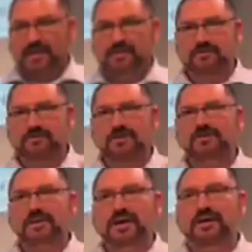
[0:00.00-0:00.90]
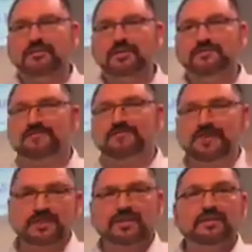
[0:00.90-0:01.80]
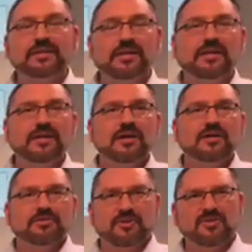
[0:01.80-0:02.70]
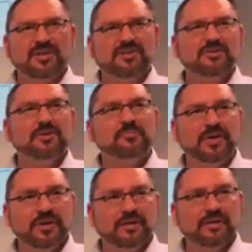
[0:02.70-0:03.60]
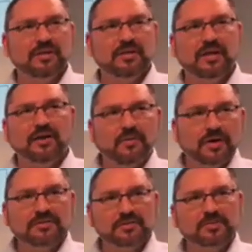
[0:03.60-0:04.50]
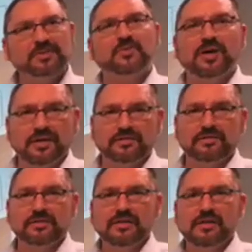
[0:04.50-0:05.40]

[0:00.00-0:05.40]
And you know, Jeremiah was physically thrown into a pit, not once, but twice.